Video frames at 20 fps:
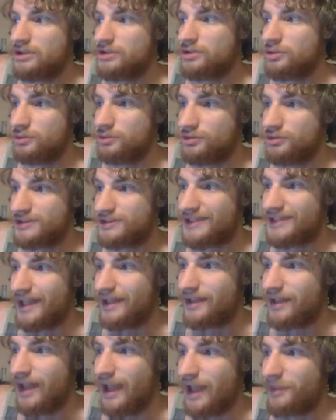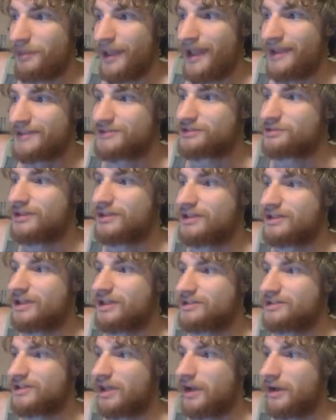Tools lie haphazardly
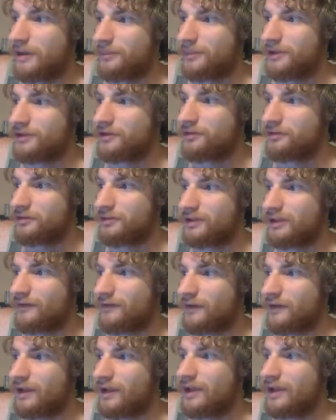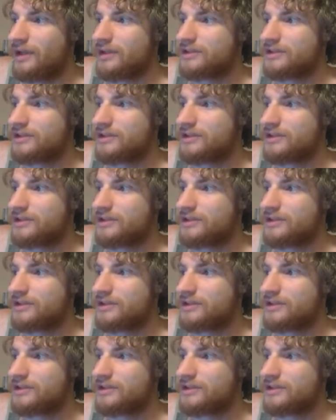on top and underneath it.